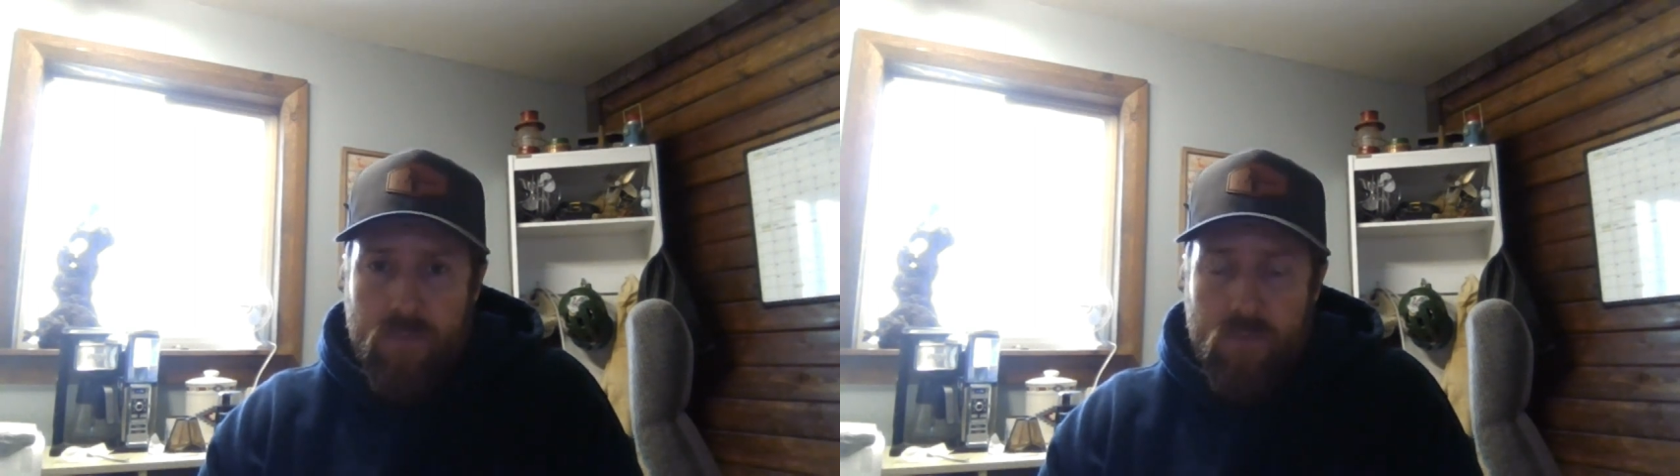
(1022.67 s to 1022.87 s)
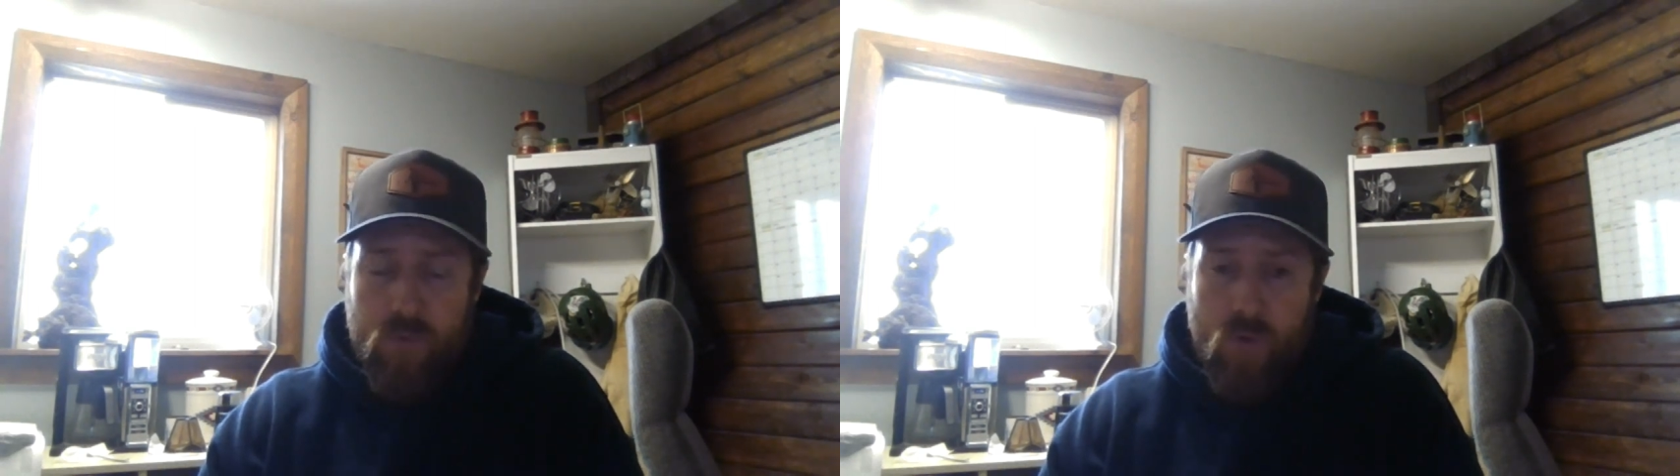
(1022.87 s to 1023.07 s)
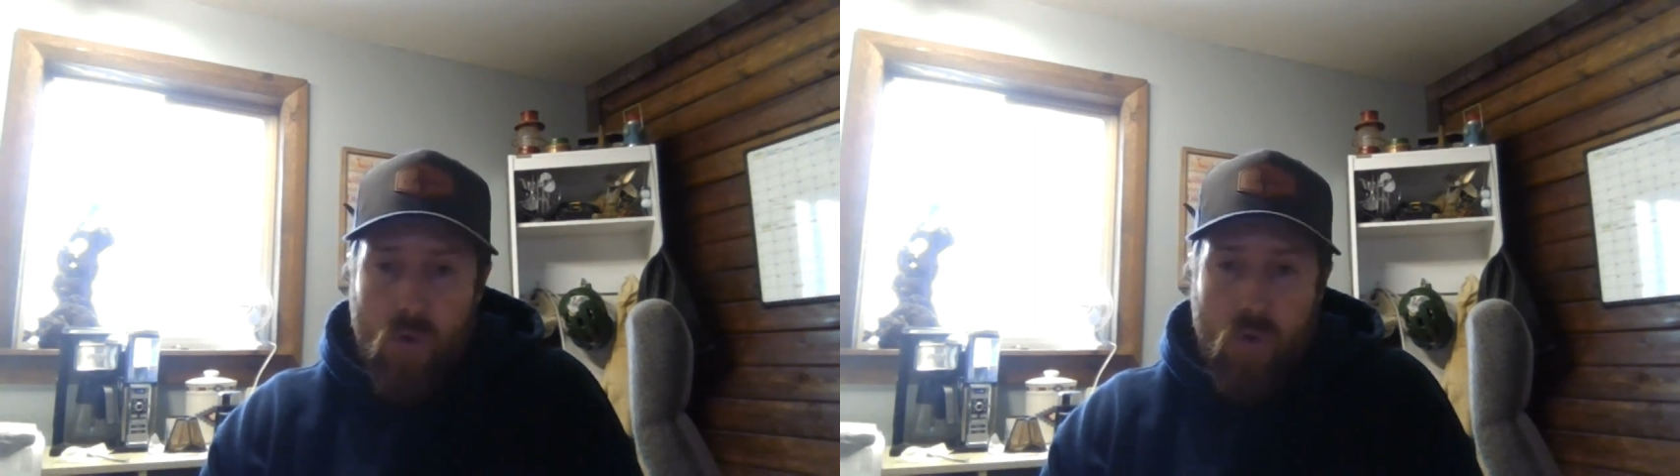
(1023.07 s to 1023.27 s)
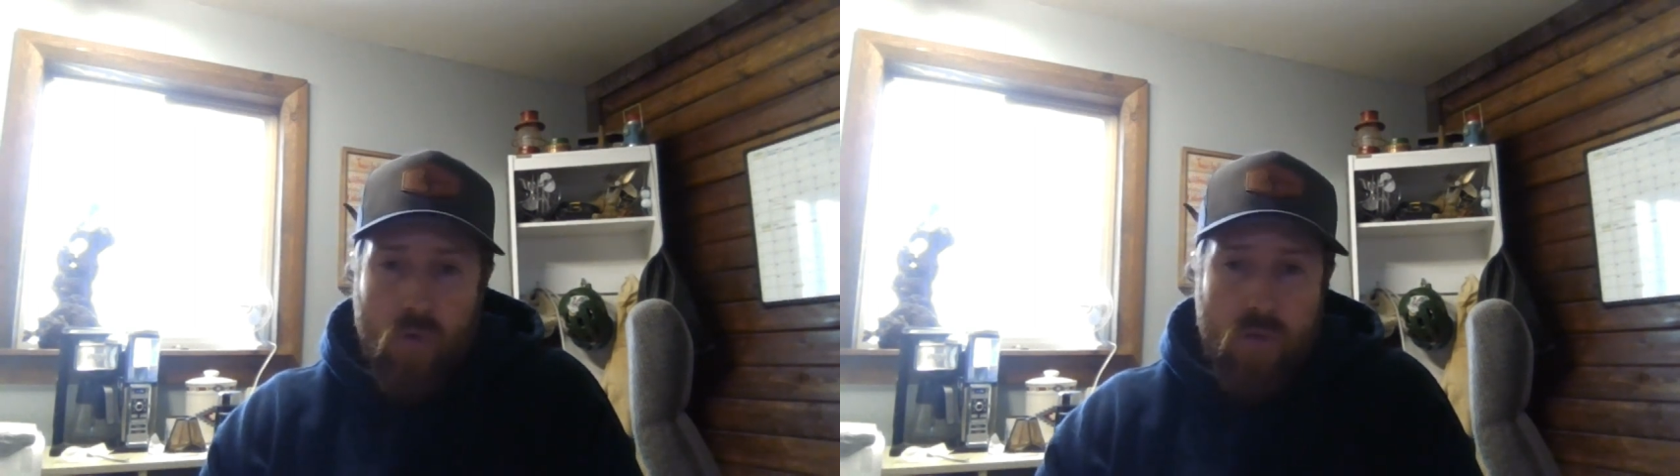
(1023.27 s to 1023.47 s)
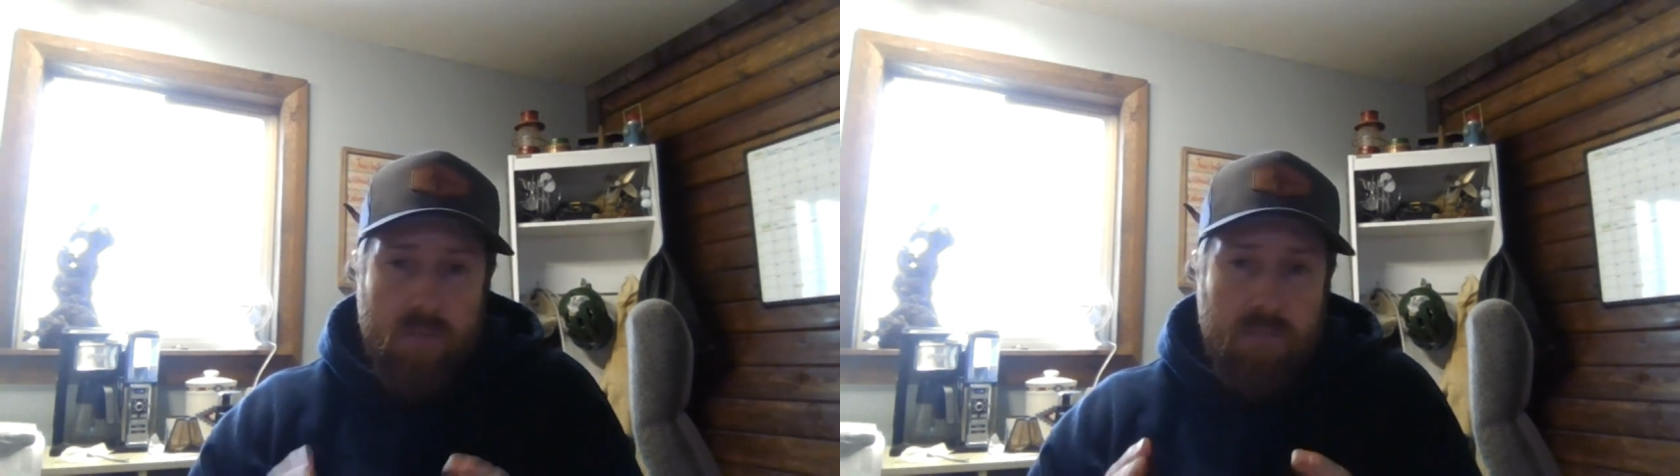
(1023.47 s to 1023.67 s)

through the